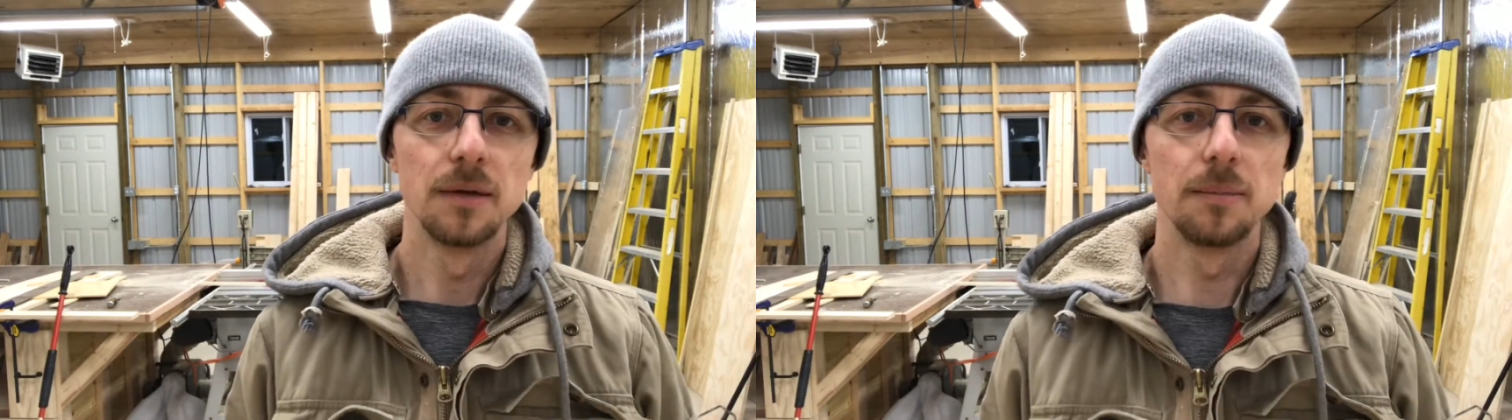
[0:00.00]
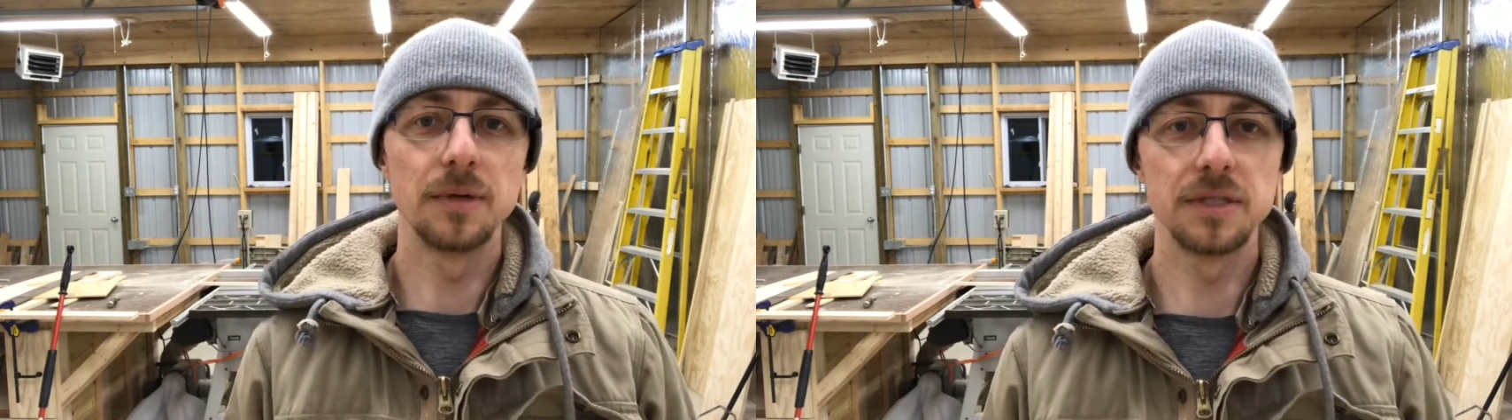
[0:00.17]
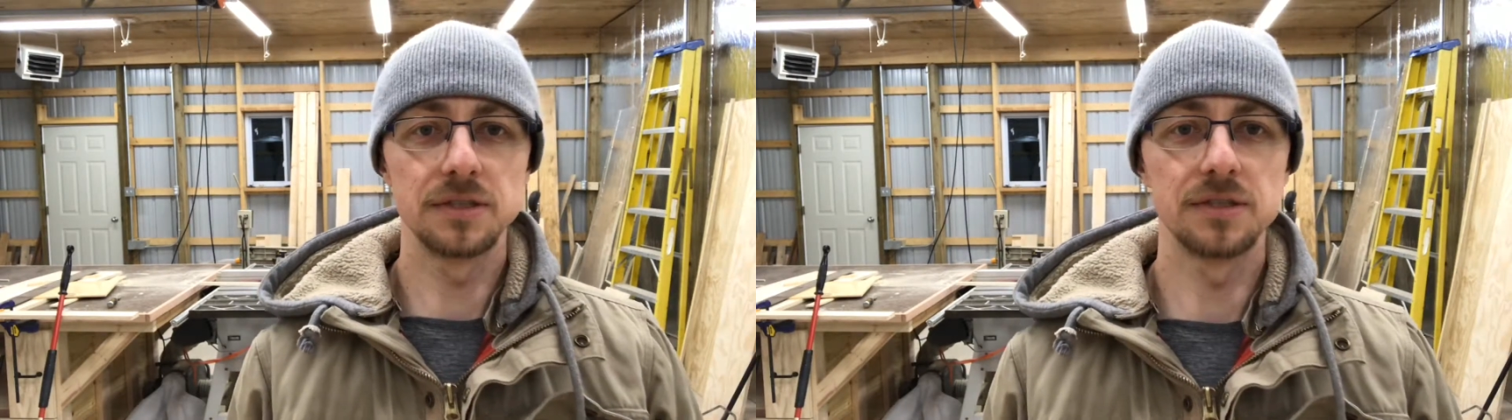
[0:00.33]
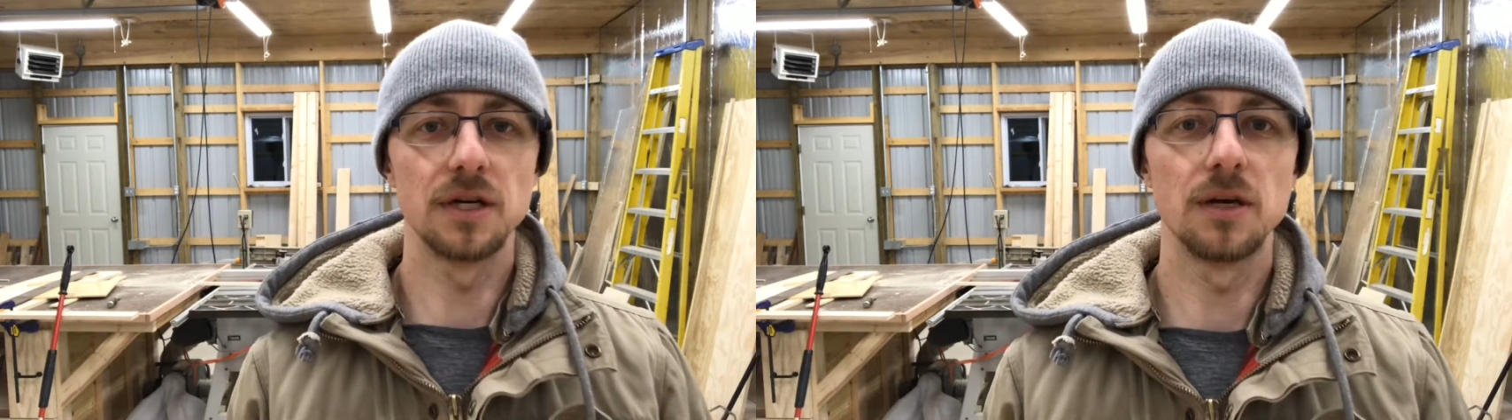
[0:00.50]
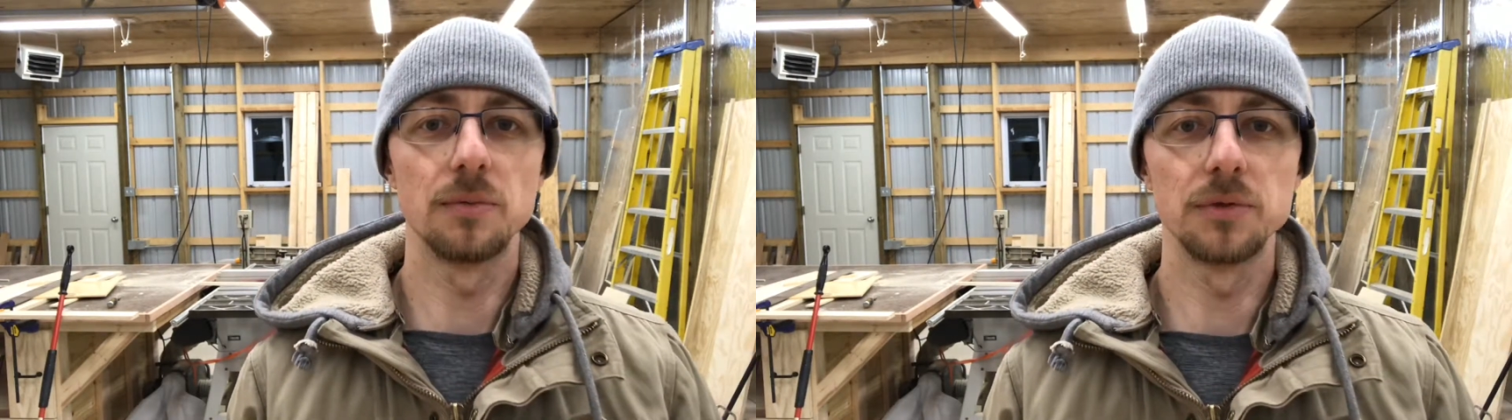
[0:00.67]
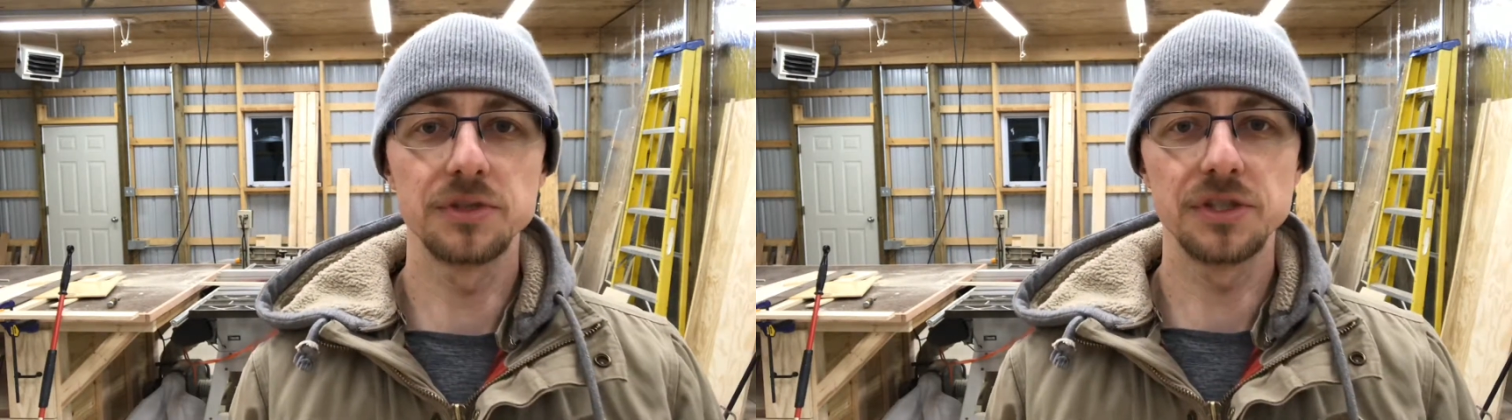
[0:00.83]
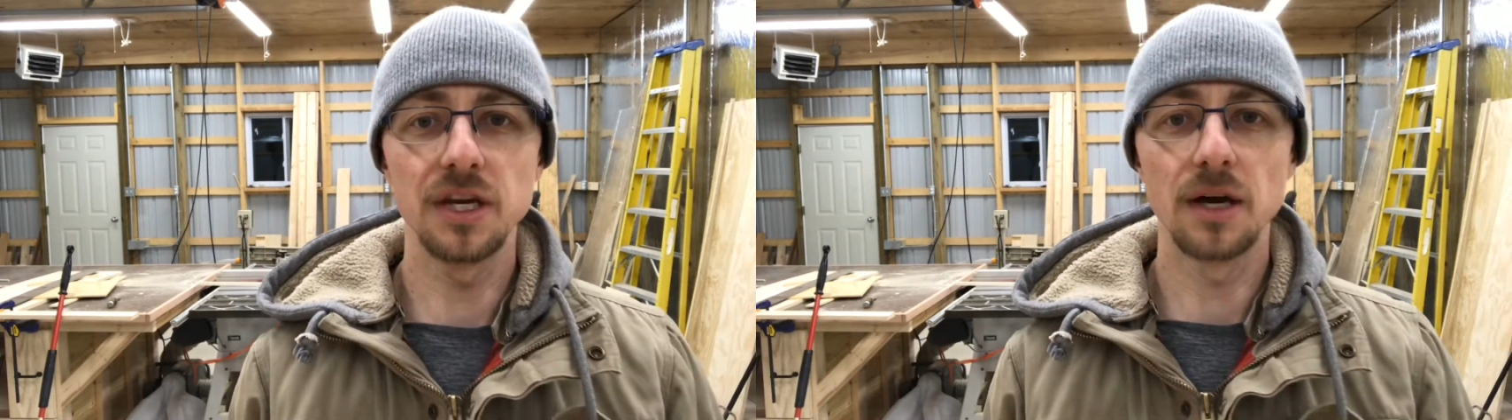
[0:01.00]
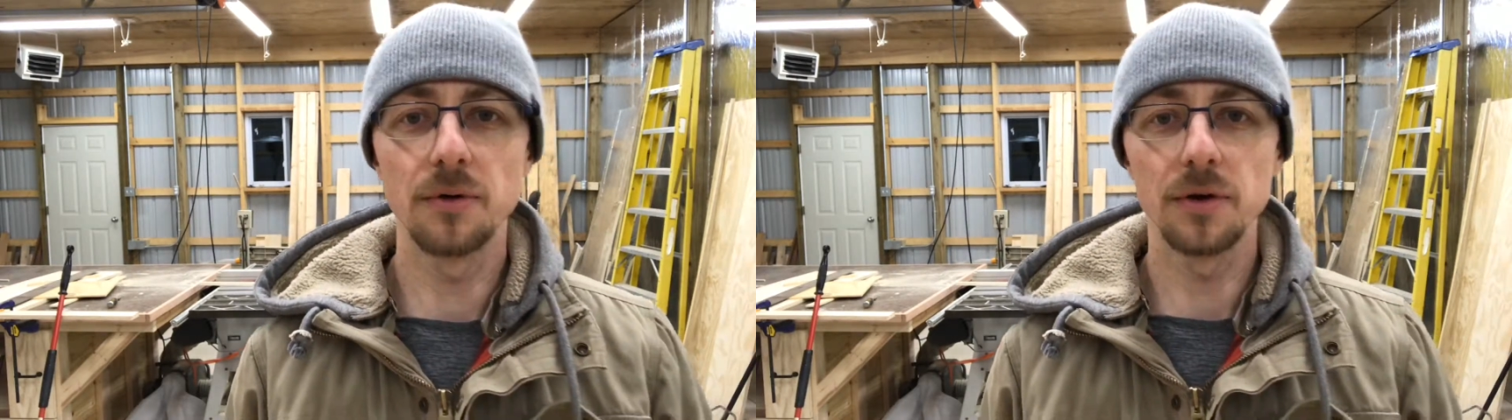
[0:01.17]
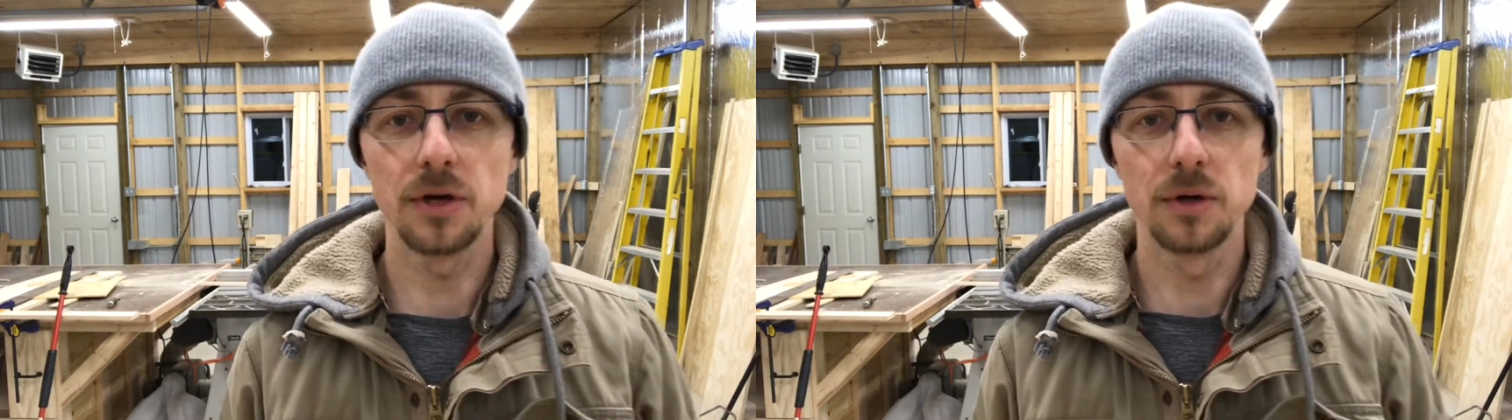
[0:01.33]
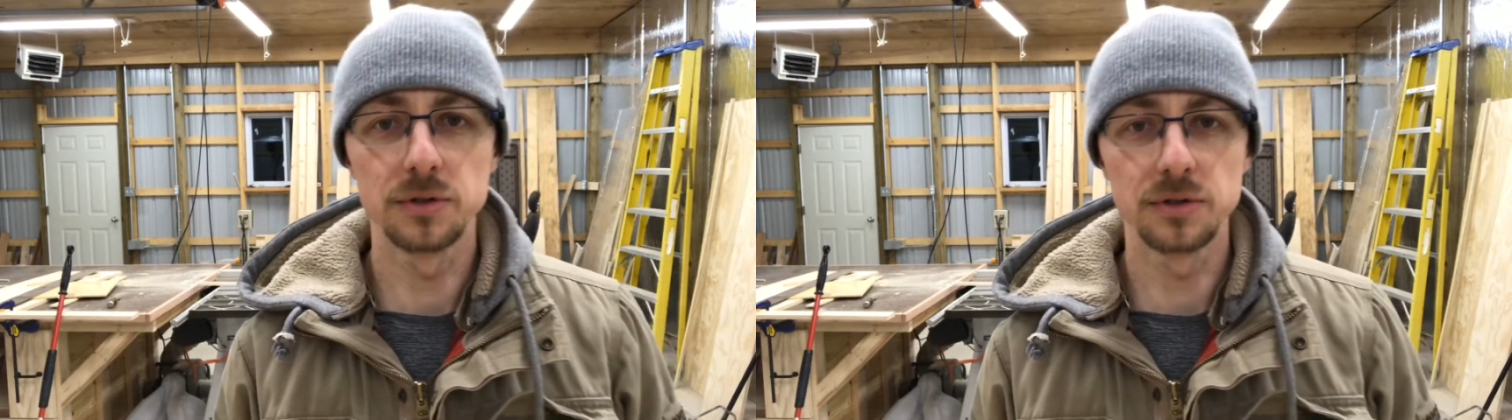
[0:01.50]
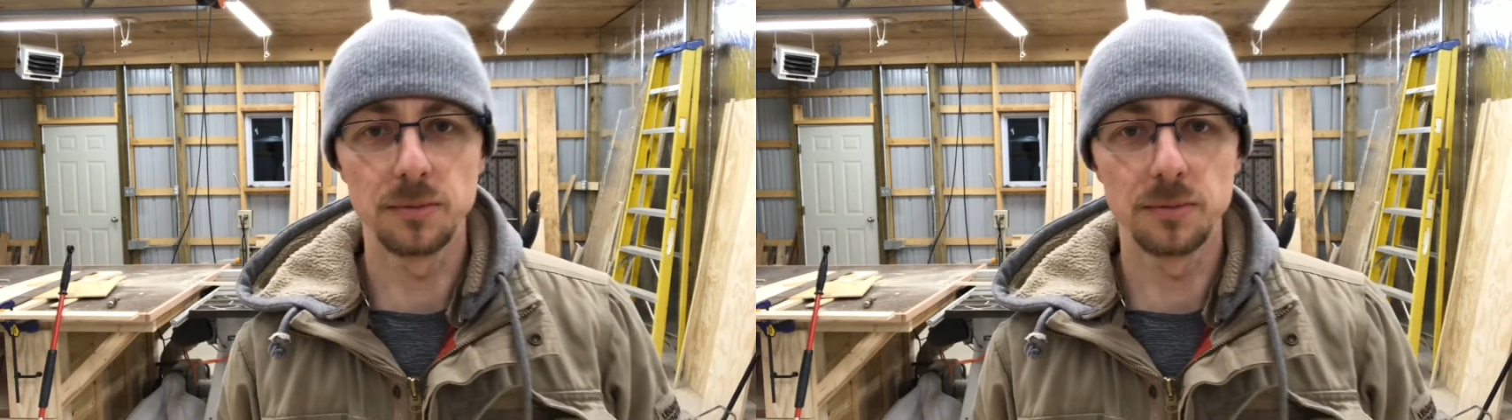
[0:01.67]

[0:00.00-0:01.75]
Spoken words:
but we'll see how it goes.